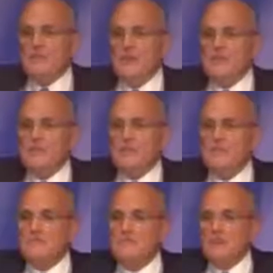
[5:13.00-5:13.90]
the United
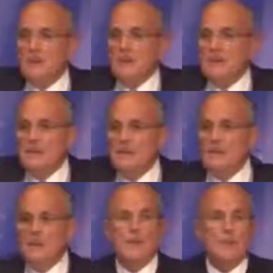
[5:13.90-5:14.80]
States was there,
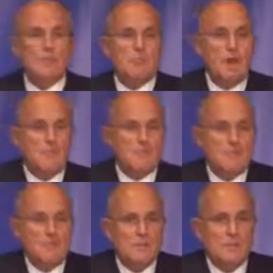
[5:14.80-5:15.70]
and they were
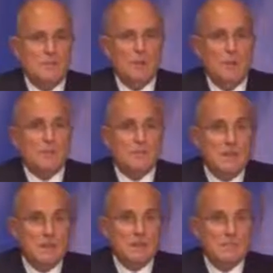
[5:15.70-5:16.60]
promised
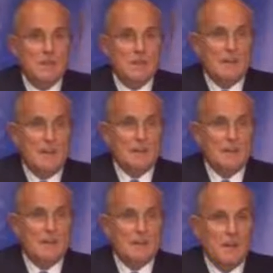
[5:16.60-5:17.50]
protection by the United
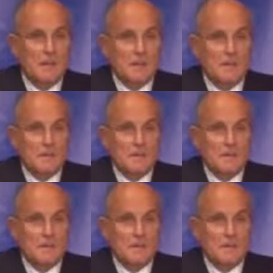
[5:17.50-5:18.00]
States government.